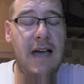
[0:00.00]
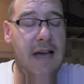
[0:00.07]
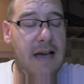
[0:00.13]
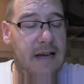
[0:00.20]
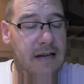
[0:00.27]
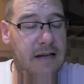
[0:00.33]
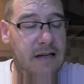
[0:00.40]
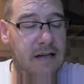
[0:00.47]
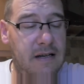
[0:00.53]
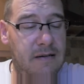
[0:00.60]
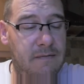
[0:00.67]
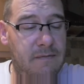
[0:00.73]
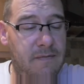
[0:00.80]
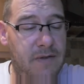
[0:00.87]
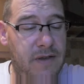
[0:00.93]
And
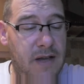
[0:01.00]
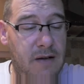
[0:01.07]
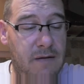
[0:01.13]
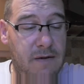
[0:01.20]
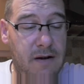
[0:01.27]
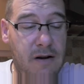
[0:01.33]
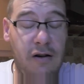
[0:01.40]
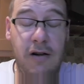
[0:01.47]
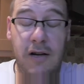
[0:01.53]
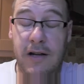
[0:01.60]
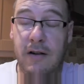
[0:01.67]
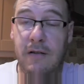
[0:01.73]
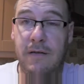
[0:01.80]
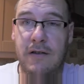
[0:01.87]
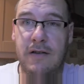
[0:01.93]
luckily enough,